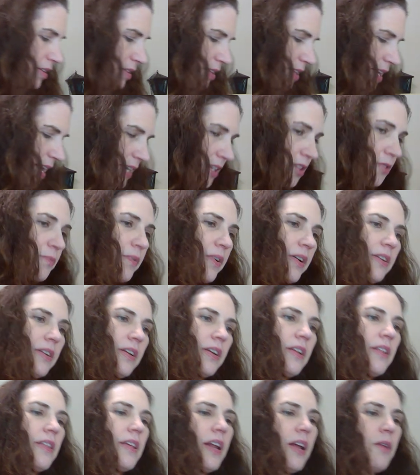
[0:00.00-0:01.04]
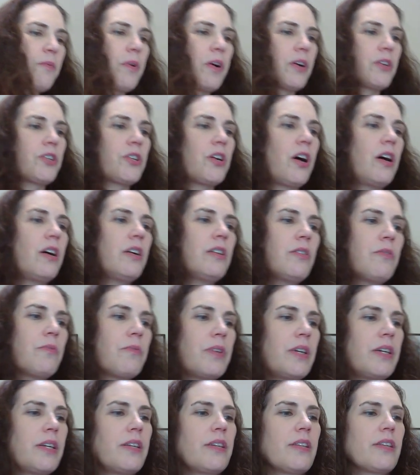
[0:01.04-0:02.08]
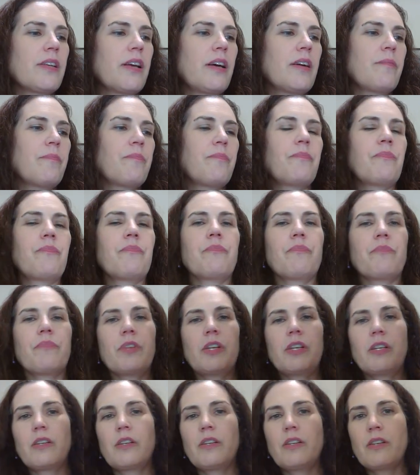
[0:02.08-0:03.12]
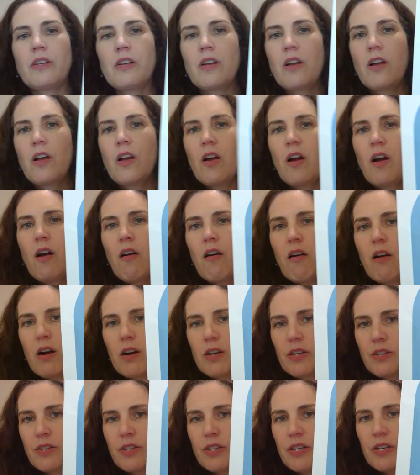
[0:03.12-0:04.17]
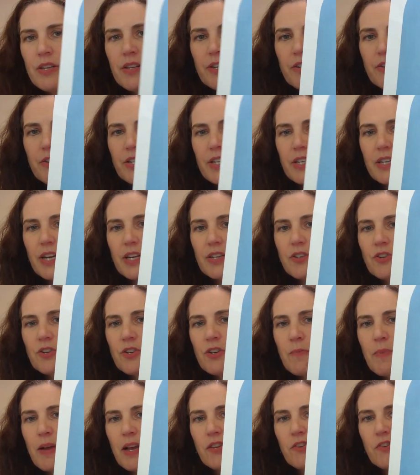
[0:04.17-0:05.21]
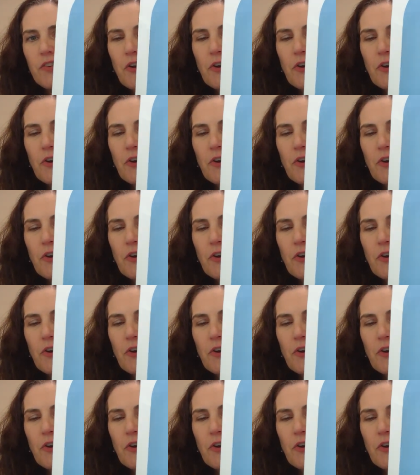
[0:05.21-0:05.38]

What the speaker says: The next one that I worked on was, this is Artecy, the Green Dancer, based